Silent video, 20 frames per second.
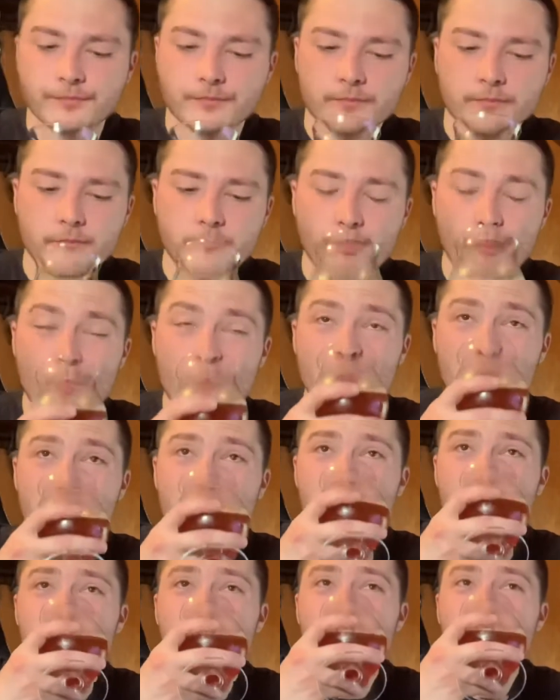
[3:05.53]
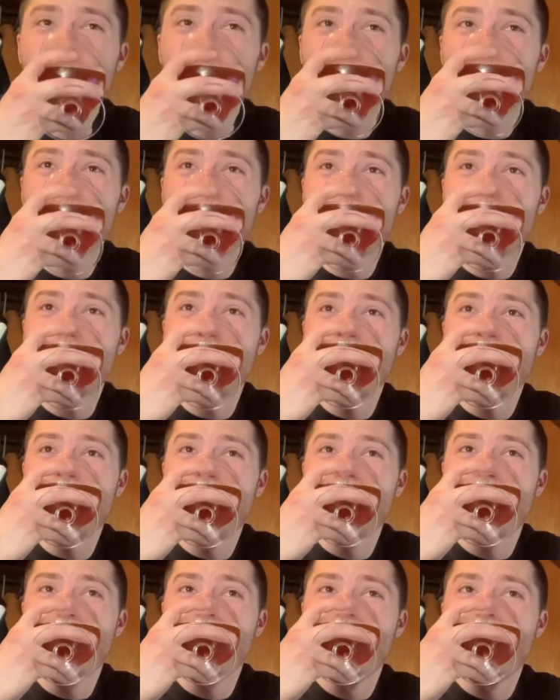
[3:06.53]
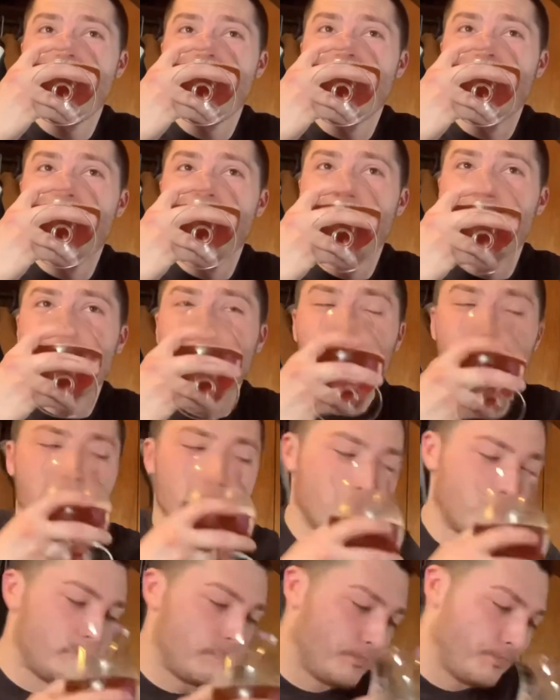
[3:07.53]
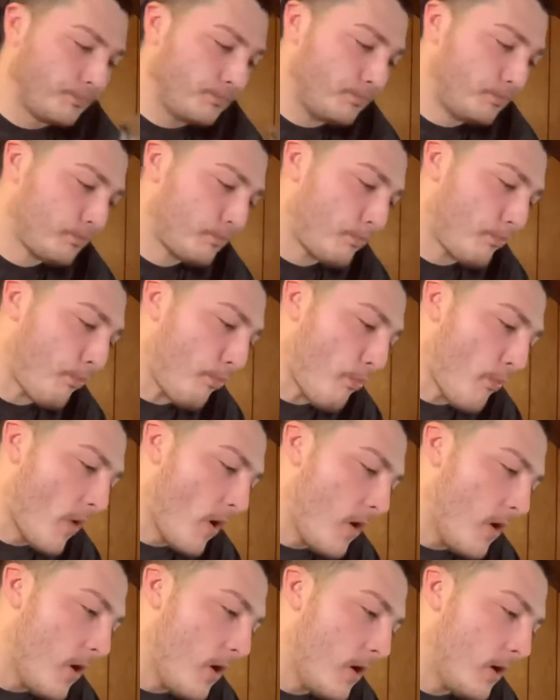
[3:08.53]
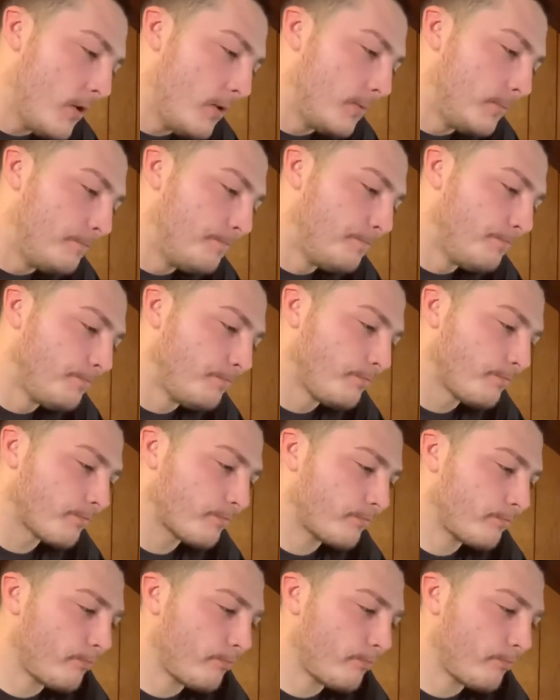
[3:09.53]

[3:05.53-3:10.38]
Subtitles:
(no one is talking)